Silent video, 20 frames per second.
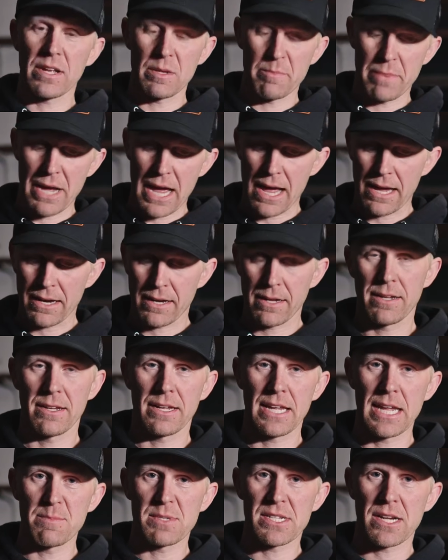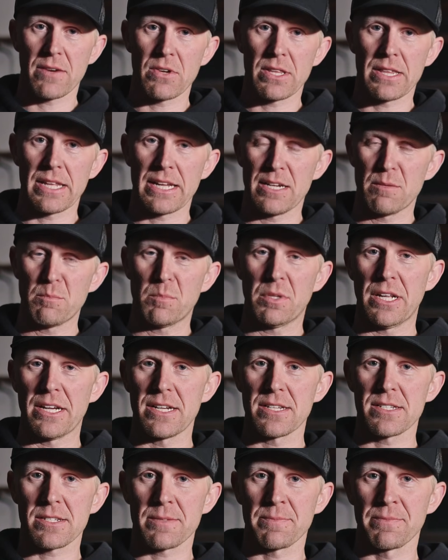the back, keeps everything in
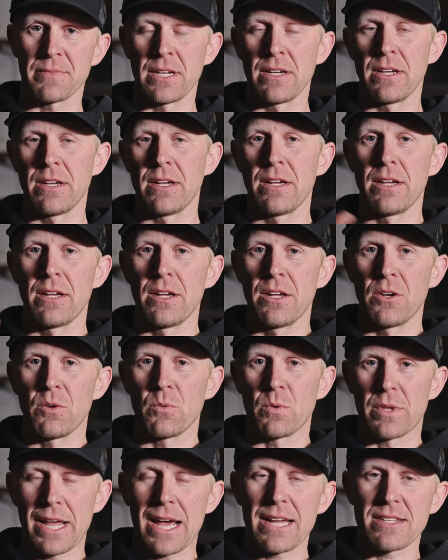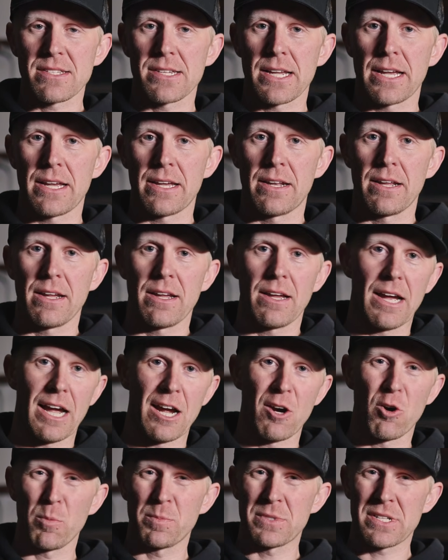place. With that said, I
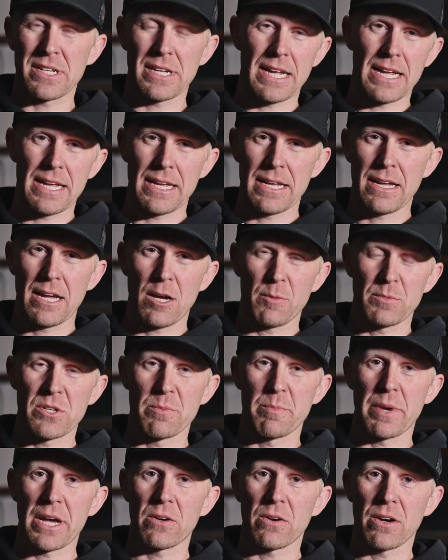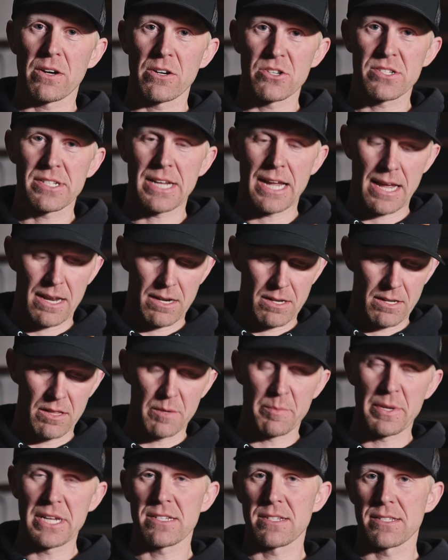hope today helped you better understand the
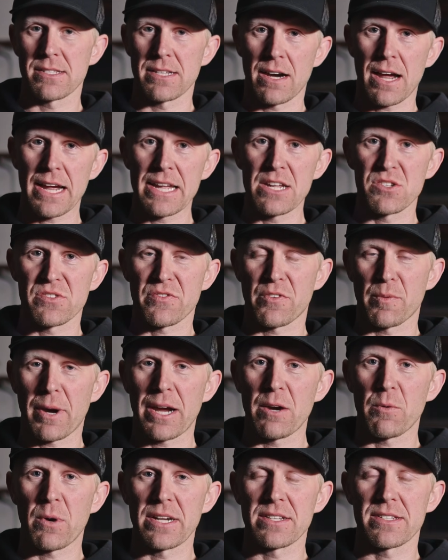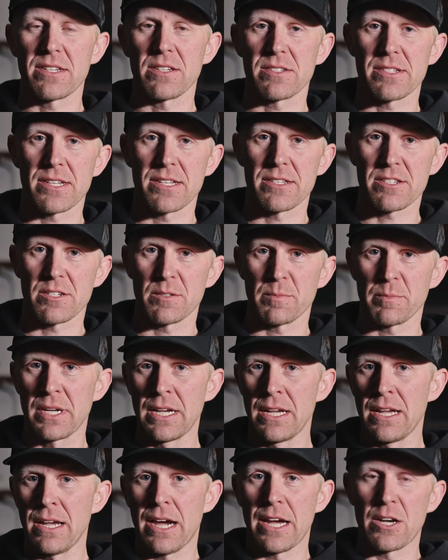pieces that I use for my whitetail system.
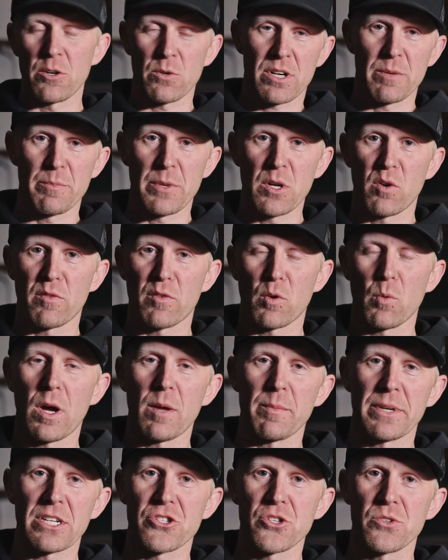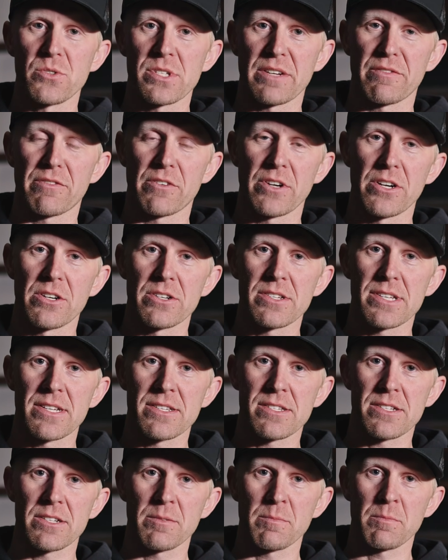I know it can be overwhelming choosing for your
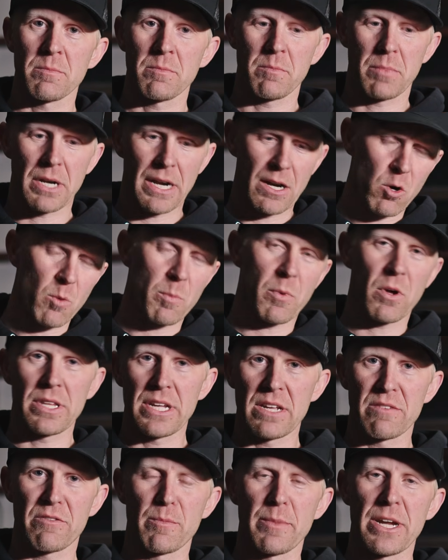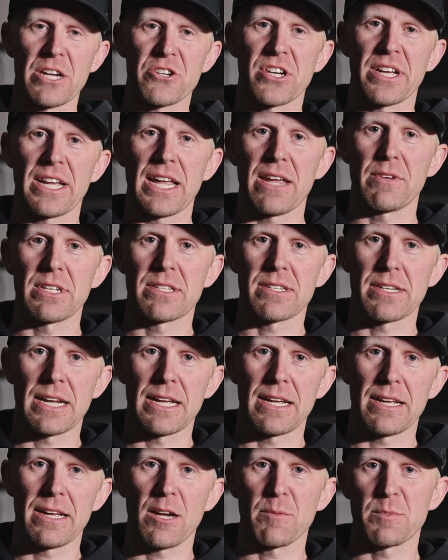system, but I hope all the information I gave you
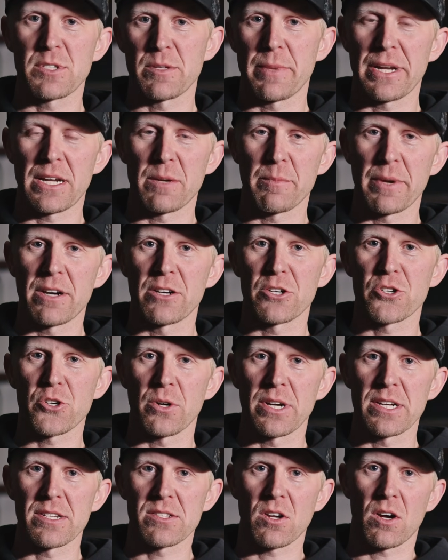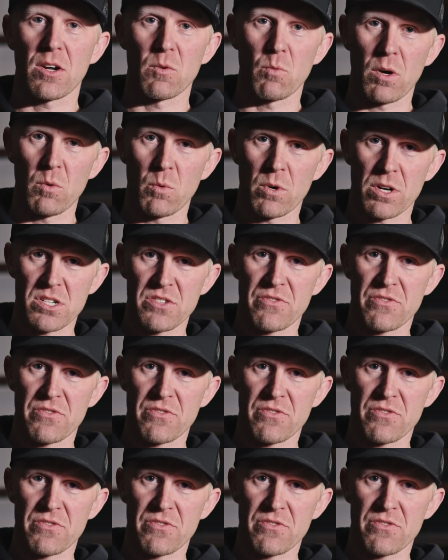today helps you make a better choice on what works